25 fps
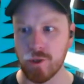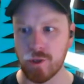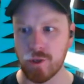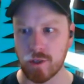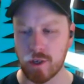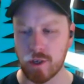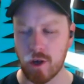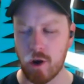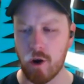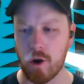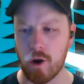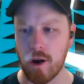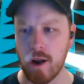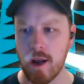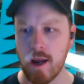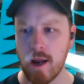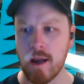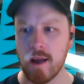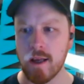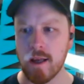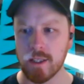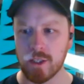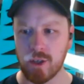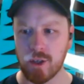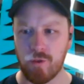So
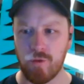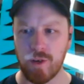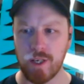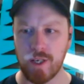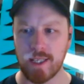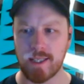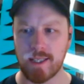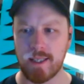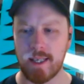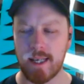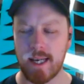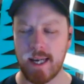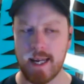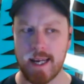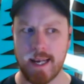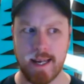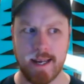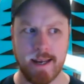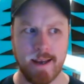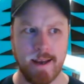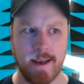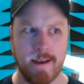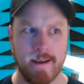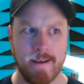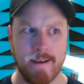there's
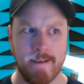obviously